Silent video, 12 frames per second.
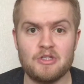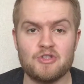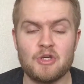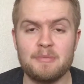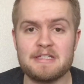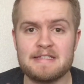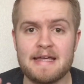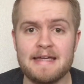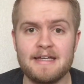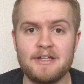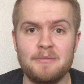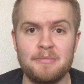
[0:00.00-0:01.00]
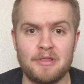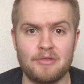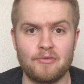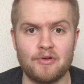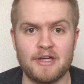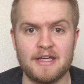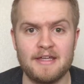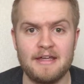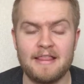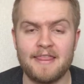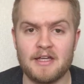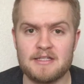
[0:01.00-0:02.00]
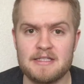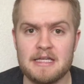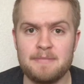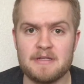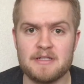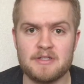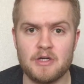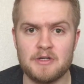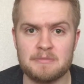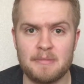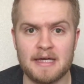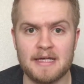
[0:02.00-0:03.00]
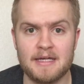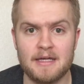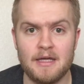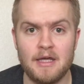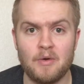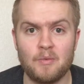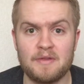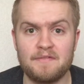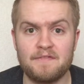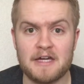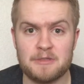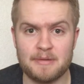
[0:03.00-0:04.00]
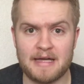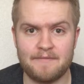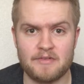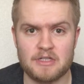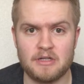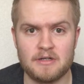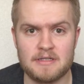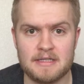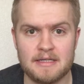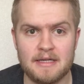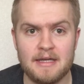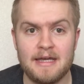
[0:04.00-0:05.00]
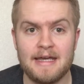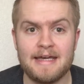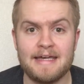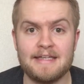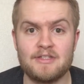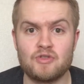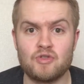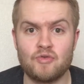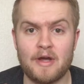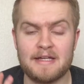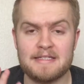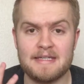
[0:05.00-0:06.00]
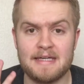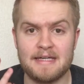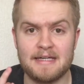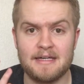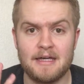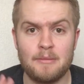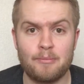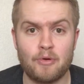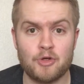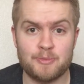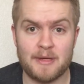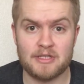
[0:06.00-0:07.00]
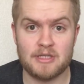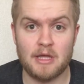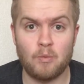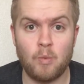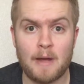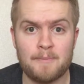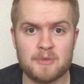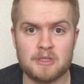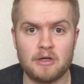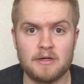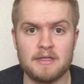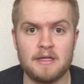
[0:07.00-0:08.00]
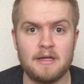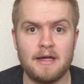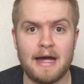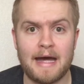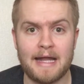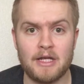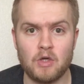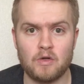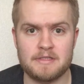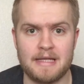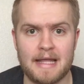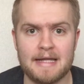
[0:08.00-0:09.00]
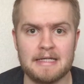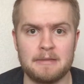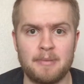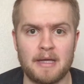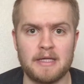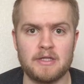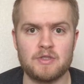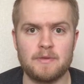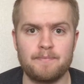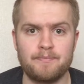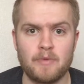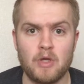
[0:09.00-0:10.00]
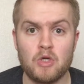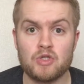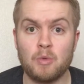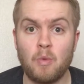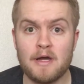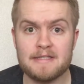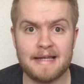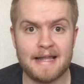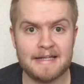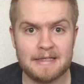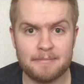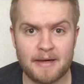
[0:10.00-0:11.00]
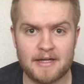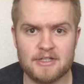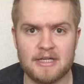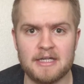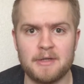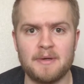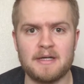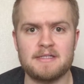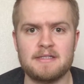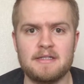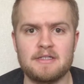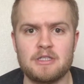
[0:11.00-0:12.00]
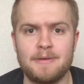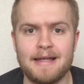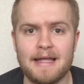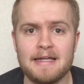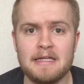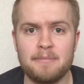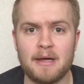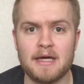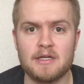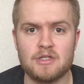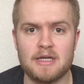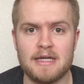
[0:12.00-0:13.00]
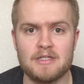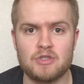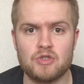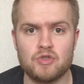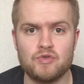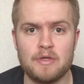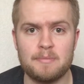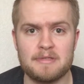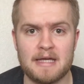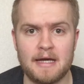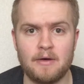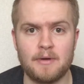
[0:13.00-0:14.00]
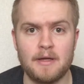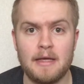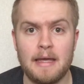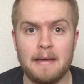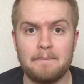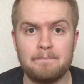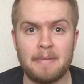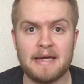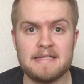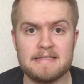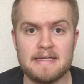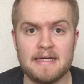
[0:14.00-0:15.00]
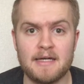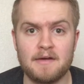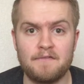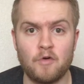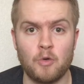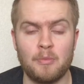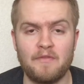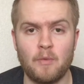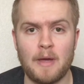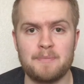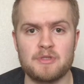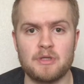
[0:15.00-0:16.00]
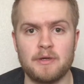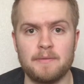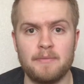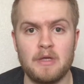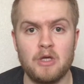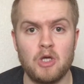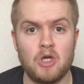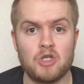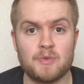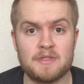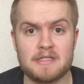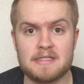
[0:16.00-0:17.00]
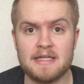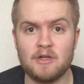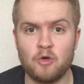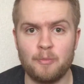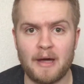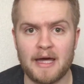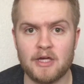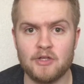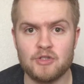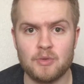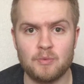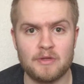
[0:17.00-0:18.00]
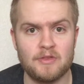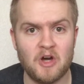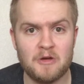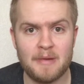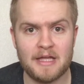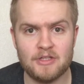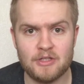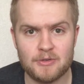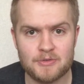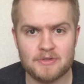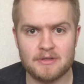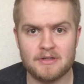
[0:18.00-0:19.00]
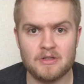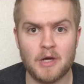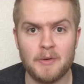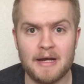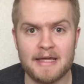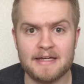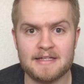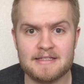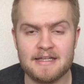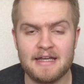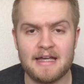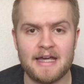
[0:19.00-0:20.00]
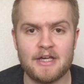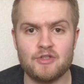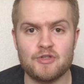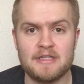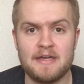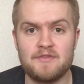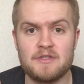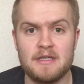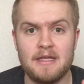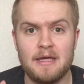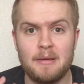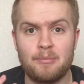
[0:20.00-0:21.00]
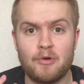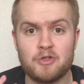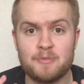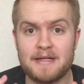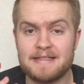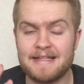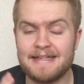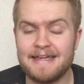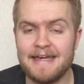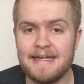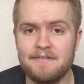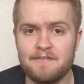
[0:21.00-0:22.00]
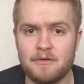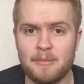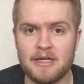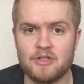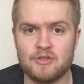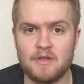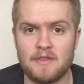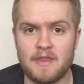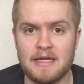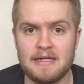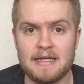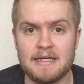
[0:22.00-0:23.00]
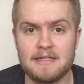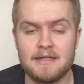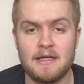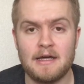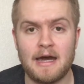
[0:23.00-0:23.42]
So mistake number 3 that I see business owners make with Facebook advertising is directing prospects to their website and not a landing page. So what is a landing page, I hear you ask? So a landing page is a stripped down basic form of a website. So it's a single page with no menus, no links. It just gives prospects the key information that they need,